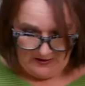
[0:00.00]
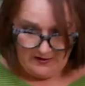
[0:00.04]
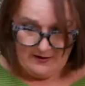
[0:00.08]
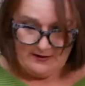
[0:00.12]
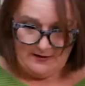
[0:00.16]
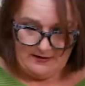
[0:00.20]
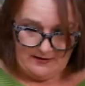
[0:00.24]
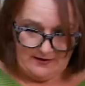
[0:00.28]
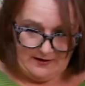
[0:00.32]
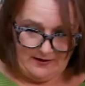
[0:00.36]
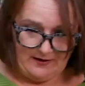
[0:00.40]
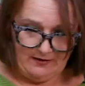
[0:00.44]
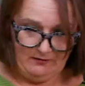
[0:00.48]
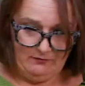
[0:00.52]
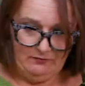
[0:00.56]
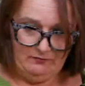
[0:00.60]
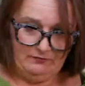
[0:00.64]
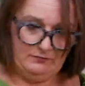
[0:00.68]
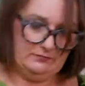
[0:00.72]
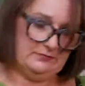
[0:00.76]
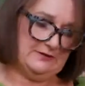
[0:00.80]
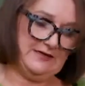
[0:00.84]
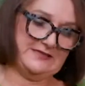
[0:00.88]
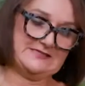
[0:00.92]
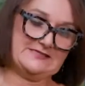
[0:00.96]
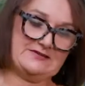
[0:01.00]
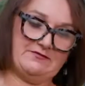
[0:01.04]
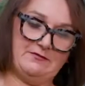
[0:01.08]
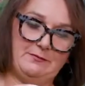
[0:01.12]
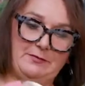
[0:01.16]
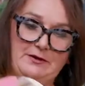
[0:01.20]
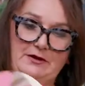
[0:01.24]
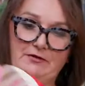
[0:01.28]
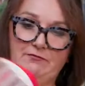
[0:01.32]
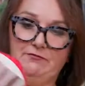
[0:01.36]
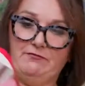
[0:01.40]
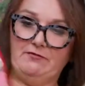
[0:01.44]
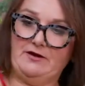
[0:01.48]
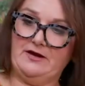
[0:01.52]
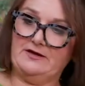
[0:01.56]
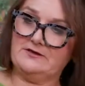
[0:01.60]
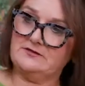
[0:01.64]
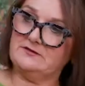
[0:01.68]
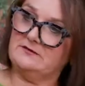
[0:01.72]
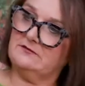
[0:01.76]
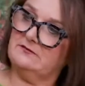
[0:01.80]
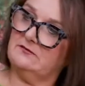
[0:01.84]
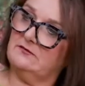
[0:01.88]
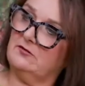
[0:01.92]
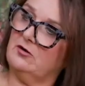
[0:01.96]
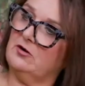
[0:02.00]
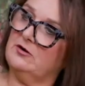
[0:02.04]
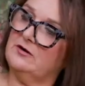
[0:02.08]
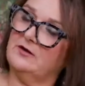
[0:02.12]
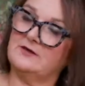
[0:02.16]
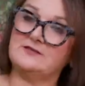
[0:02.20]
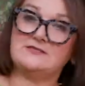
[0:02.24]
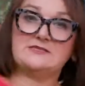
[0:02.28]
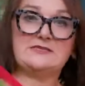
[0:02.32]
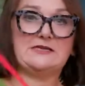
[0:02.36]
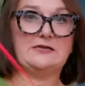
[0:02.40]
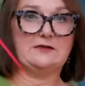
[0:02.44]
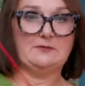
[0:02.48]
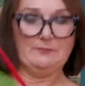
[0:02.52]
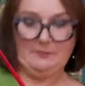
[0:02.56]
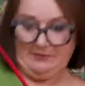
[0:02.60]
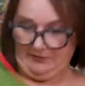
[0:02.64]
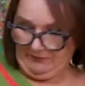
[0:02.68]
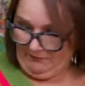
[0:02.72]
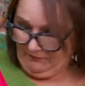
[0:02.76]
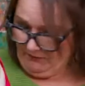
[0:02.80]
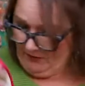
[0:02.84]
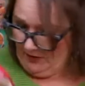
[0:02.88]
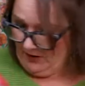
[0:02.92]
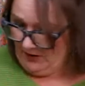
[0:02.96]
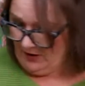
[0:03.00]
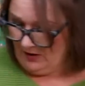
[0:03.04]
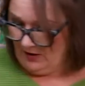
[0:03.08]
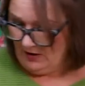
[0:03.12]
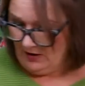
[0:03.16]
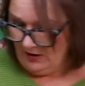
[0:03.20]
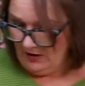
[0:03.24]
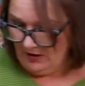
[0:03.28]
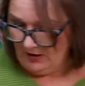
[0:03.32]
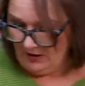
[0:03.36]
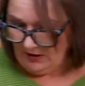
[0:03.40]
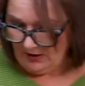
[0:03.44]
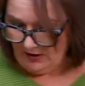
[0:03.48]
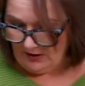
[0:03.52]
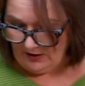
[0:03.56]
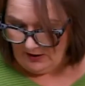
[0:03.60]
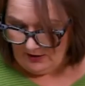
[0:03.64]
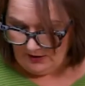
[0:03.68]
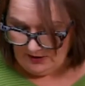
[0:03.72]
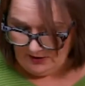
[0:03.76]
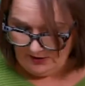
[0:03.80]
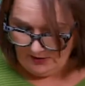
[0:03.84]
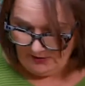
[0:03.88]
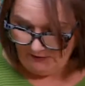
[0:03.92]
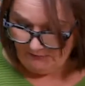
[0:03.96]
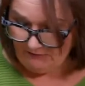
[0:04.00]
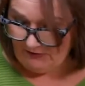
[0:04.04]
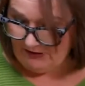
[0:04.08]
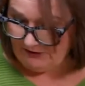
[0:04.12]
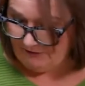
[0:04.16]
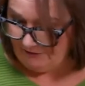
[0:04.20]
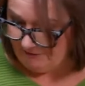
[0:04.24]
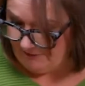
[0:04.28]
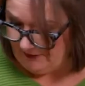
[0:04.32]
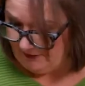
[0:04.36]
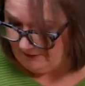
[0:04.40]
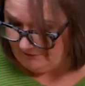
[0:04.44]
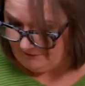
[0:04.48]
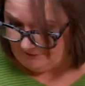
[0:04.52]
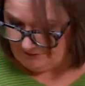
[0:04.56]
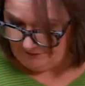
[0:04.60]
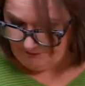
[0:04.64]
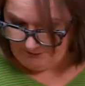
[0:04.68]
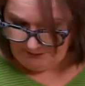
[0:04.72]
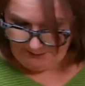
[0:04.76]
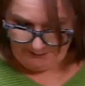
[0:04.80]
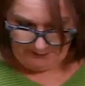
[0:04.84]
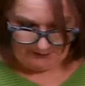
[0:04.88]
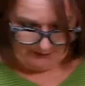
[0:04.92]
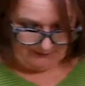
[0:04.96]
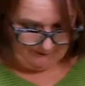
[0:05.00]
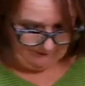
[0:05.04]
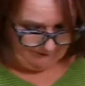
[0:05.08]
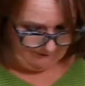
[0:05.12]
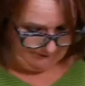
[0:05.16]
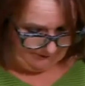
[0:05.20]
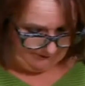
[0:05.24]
Now let's have a bit of red. Got a nice little bit of red velvet ribbon.